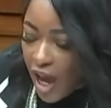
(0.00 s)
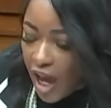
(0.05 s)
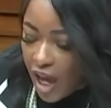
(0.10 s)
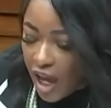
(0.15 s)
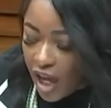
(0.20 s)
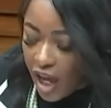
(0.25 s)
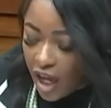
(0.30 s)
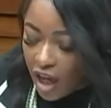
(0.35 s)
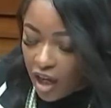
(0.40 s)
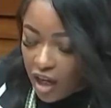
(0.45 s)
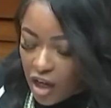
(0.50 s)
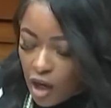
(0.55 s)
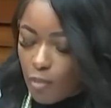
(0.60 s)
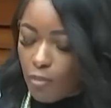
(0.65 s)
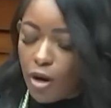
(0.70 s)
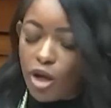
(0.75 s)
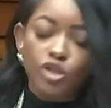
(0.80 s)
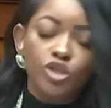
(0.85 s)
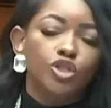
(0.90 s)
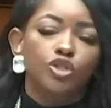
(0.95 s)
a
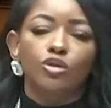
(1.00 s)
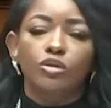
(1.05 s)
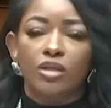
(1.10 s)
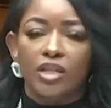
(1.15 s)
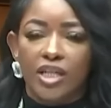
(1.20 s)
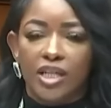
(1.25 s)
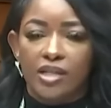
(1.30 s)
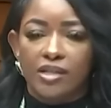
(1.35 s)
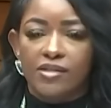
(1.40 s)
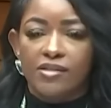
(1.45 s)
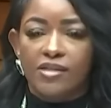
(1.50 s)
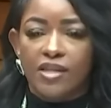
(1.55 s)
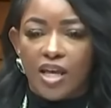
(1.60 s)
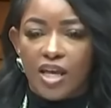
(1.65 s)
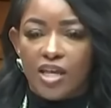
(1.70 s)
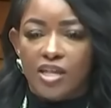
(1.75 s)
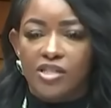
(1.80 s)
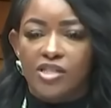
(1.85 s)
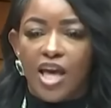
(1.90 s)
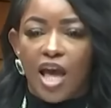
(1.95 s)
commercial lease is